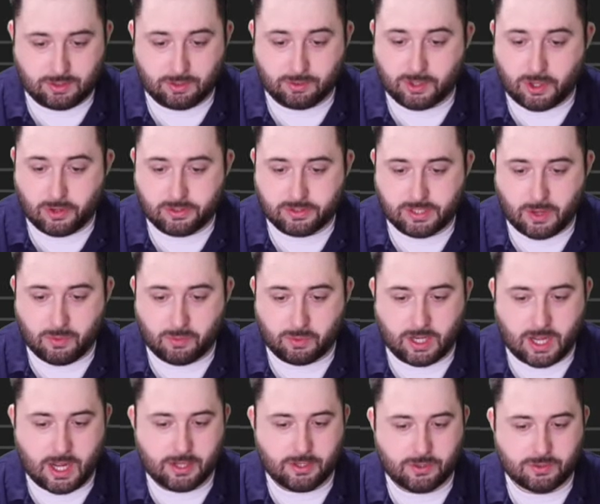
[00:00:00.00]
you'll notice that we're
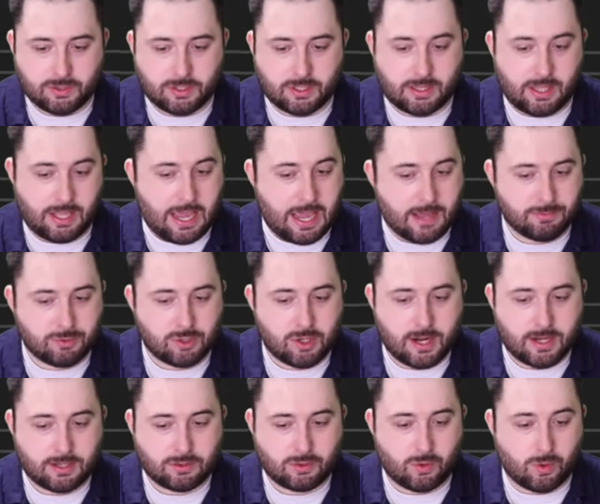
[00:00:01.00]
not using the
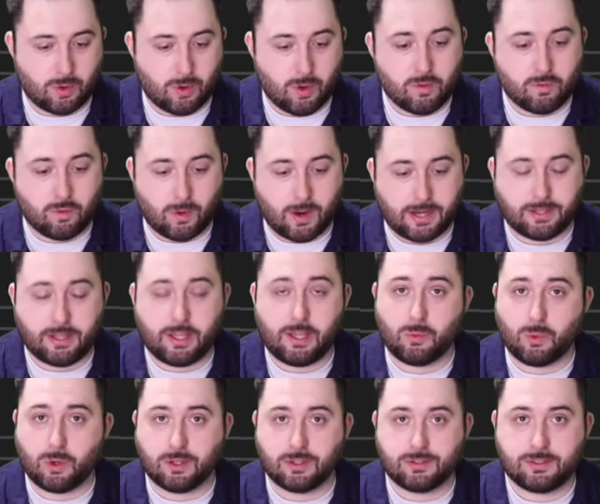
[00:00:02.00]
abstract or override
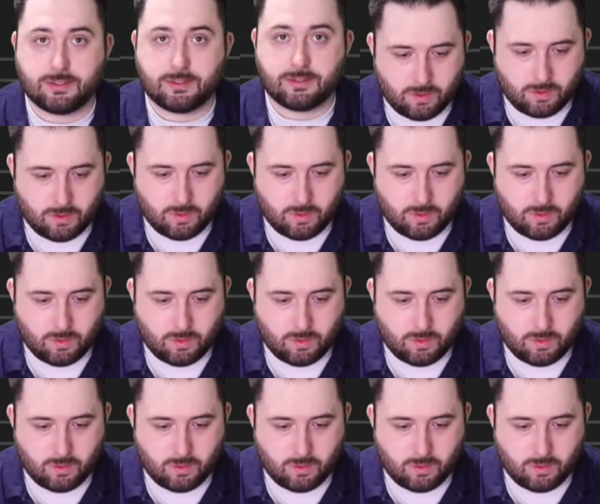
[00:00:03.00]
keywords.